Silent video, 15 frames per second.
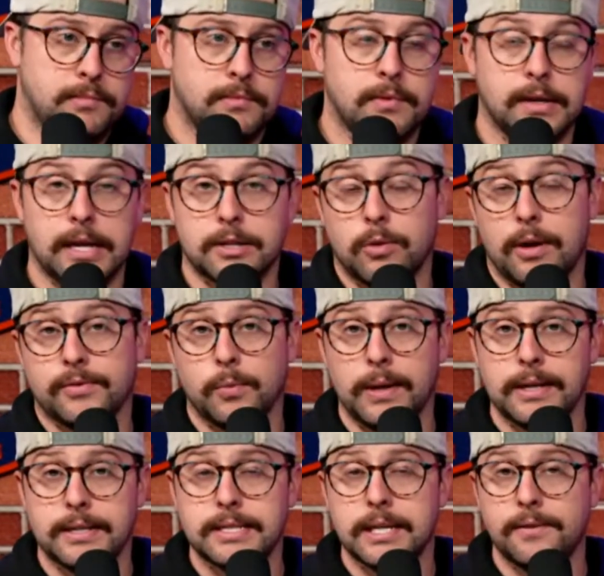I guess we'll have to wait
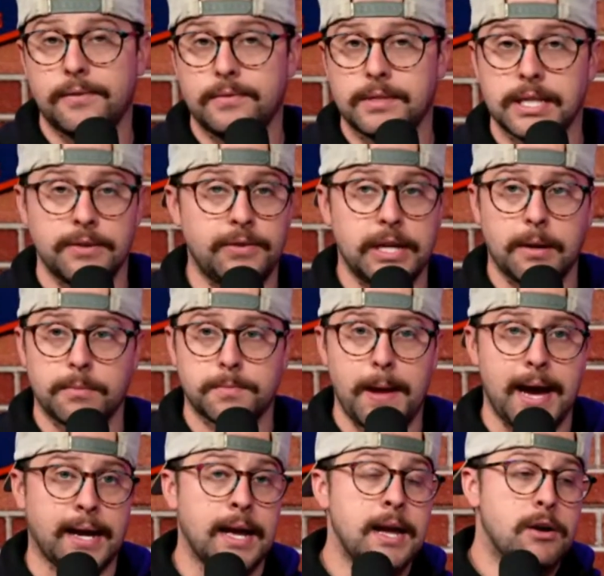to see if he comes
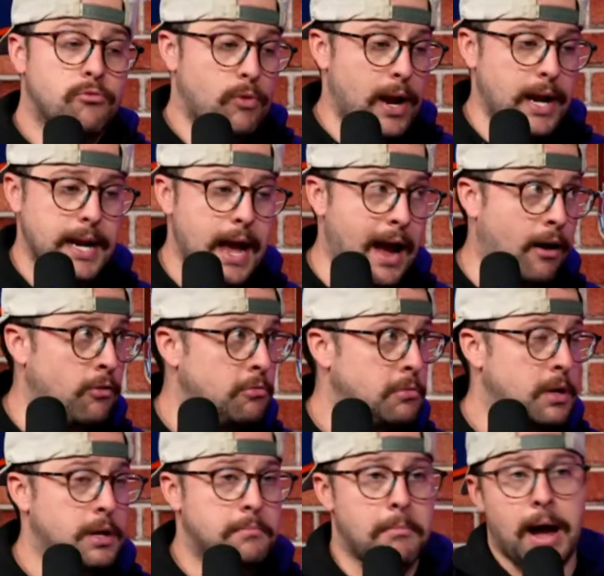back. Right now,
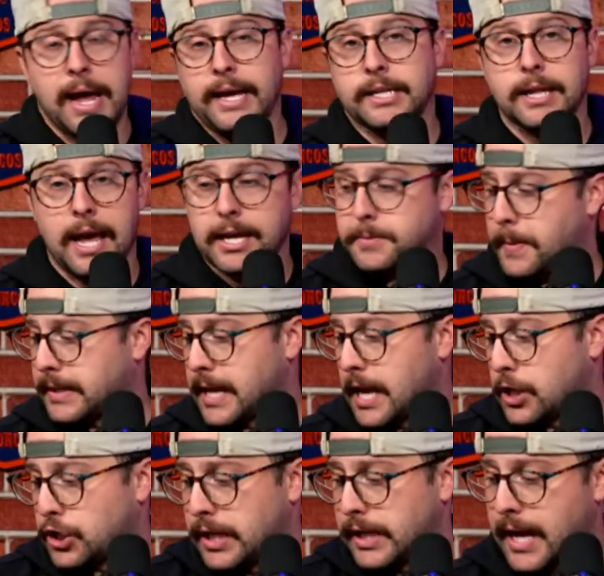my
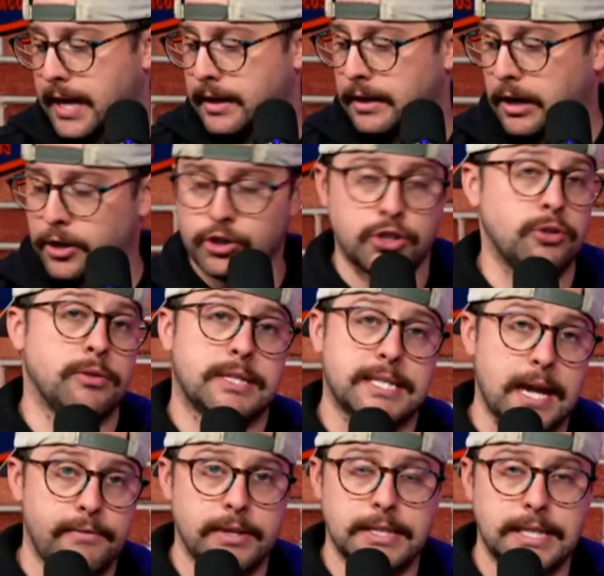expectation, again, on June
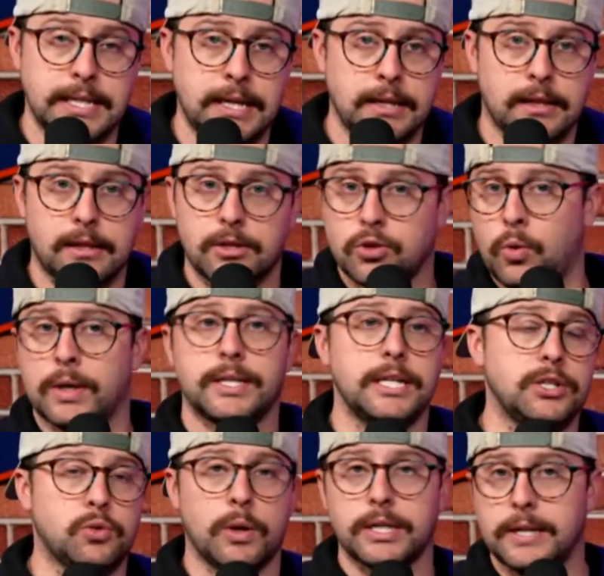17th,
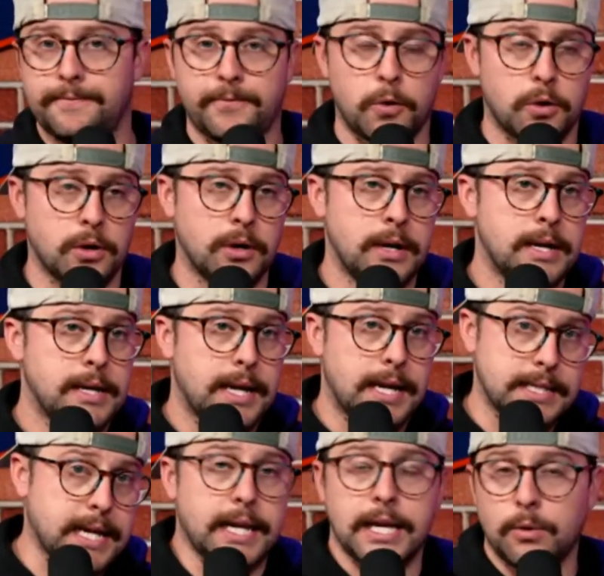2024, is
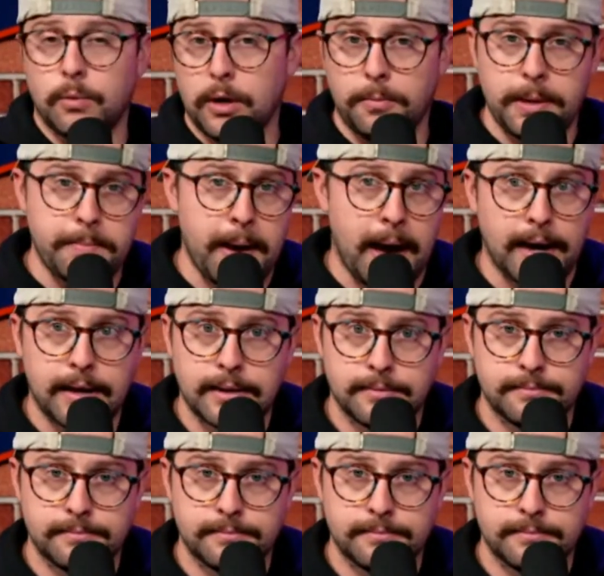that he will be back.